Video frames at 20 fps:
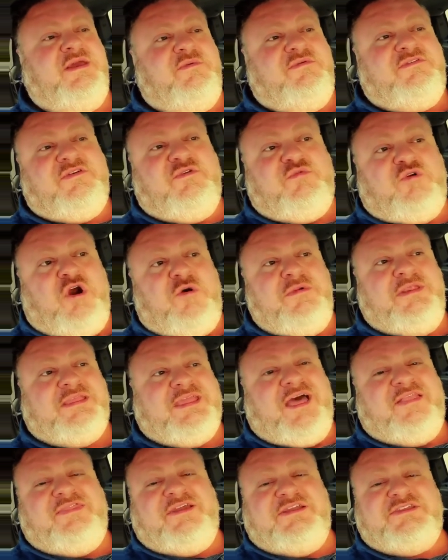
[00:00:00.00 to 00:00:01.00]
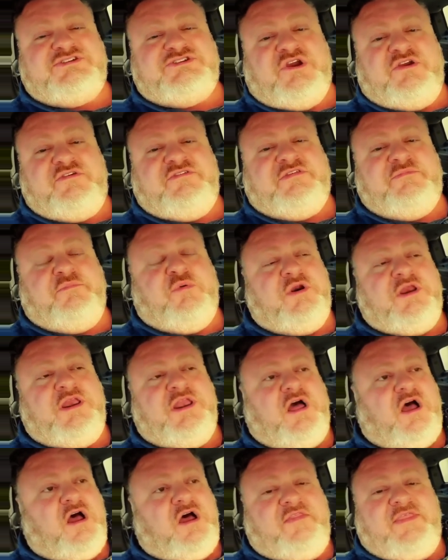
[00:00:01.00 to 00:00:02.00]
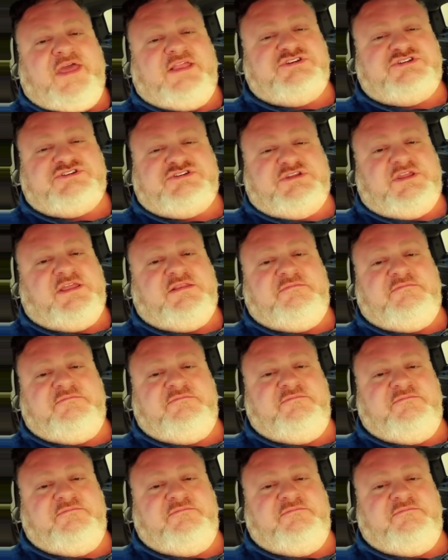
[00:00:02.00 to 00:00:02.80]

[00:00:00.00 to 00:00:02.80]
It was the Roman Catholic Church supporting all that shit.